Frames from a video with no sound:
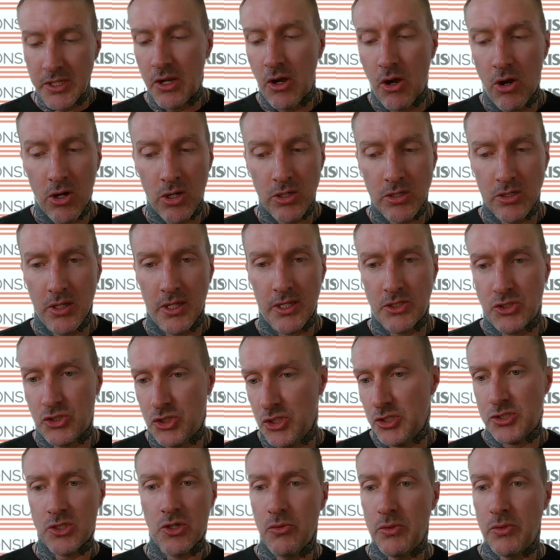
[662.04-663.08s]
hard to like
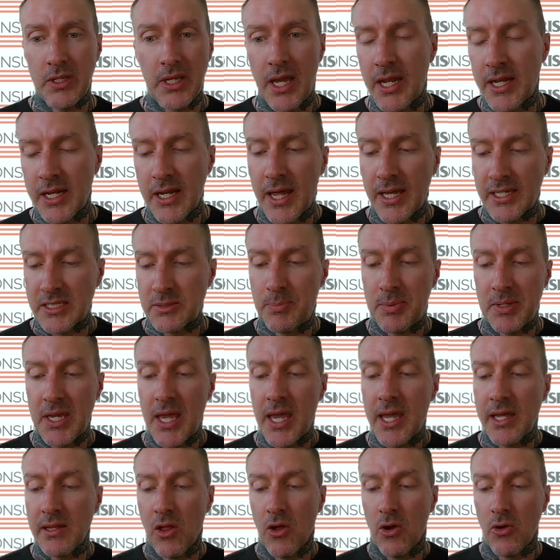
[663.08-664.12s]
just go get an
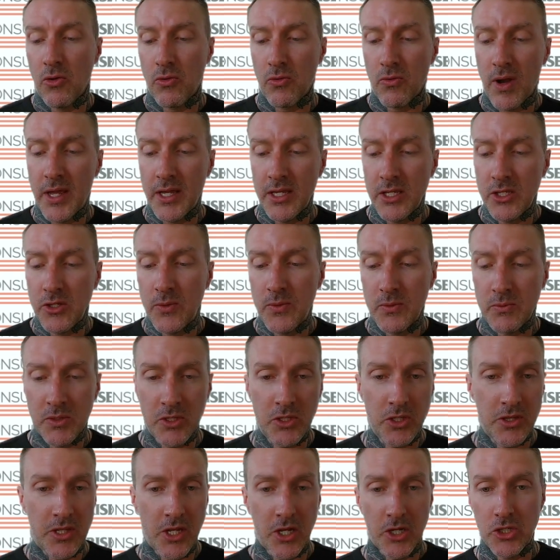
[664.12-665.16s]
SBA loan, right?
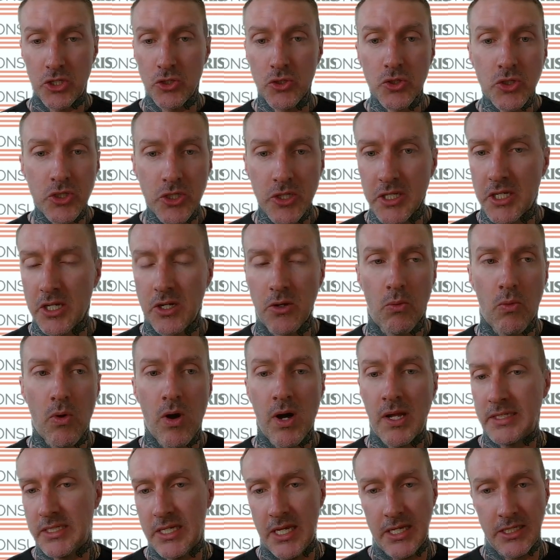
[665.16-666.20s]
They're usually going to
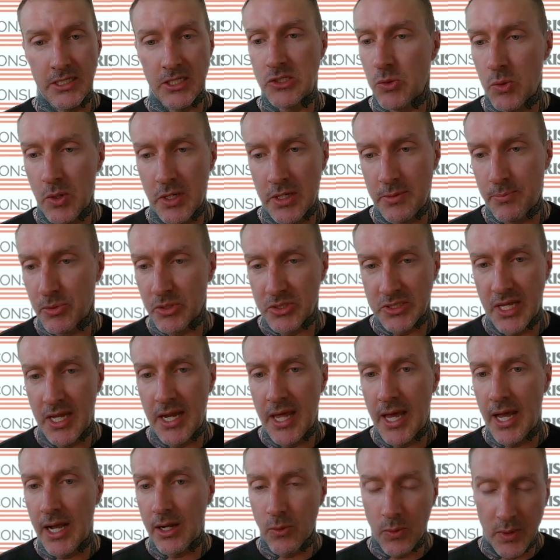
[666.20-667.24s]
want 10 to 20%
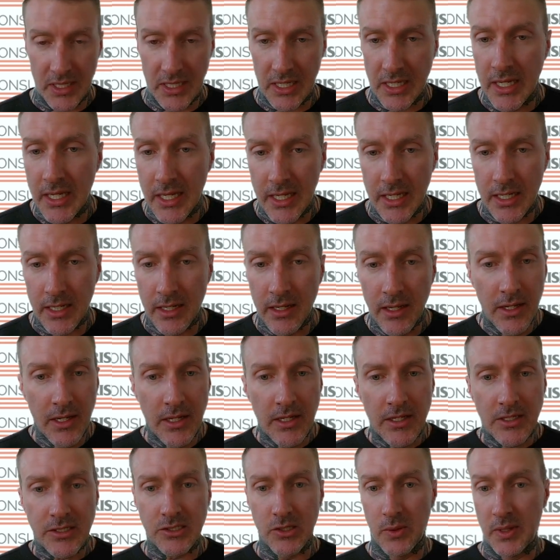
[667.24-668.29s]
equity in.
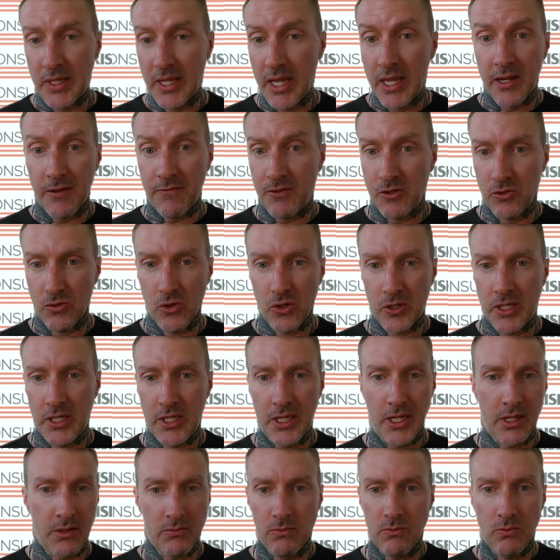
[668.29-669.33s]
So again, if you're looking
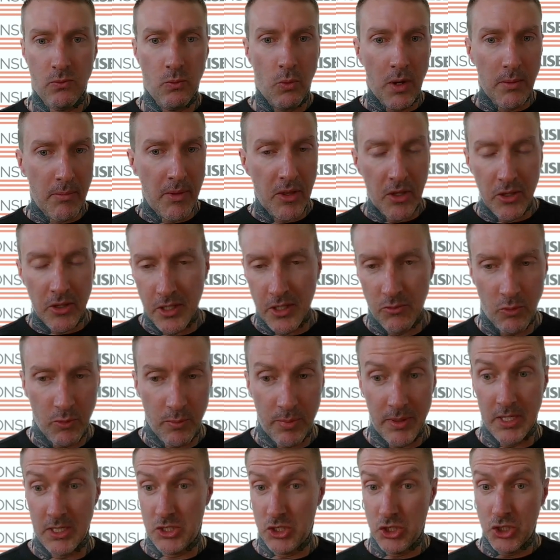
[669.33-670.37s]
at 1 million would
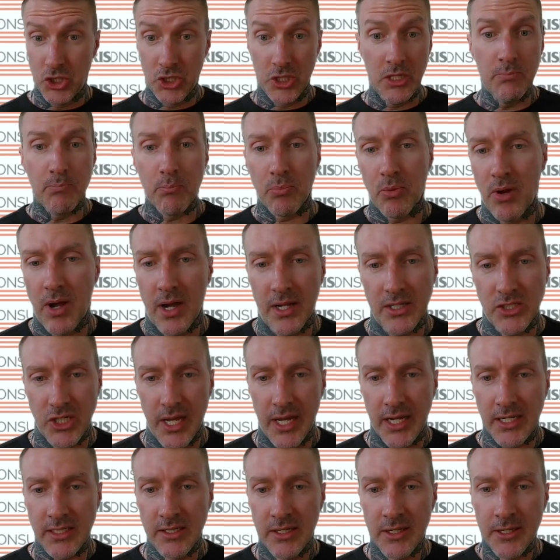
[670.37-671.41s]
be a cheap
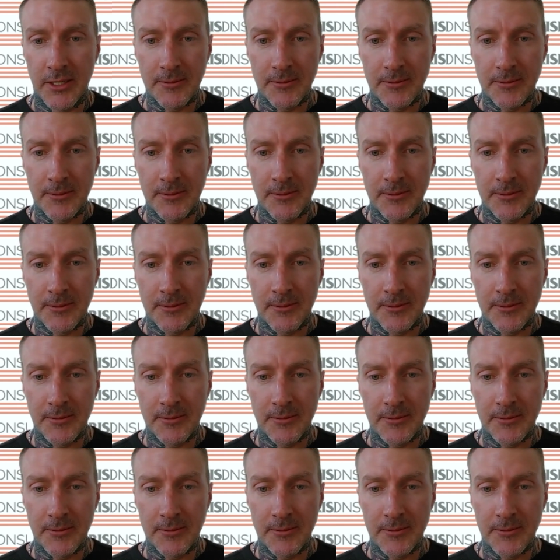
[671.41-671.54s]
project,